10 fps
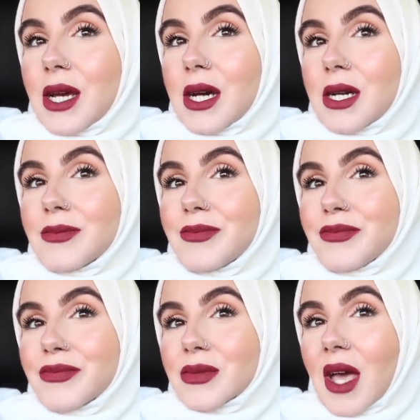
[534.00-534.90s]

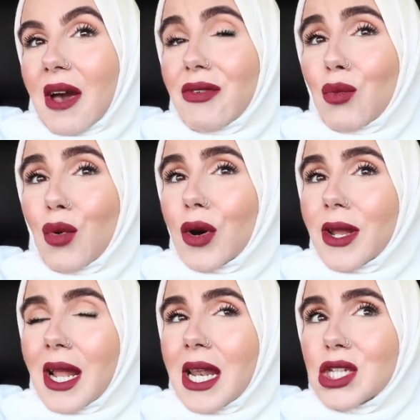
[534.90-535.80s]
um, I haven't
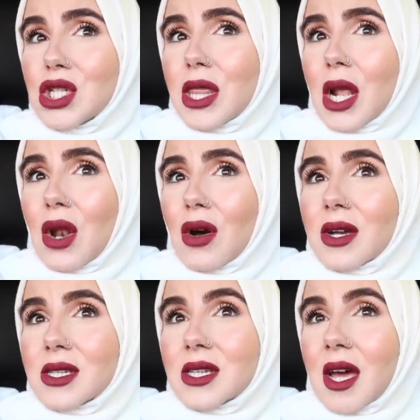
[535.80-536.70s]
worn it in literally the
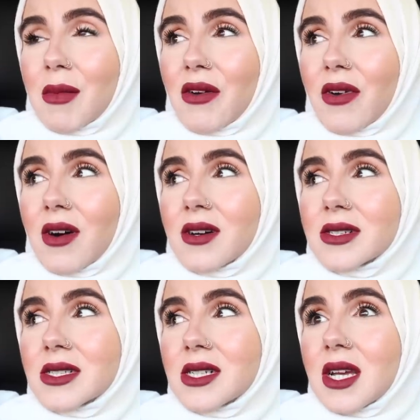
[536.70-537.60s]
longest time ever.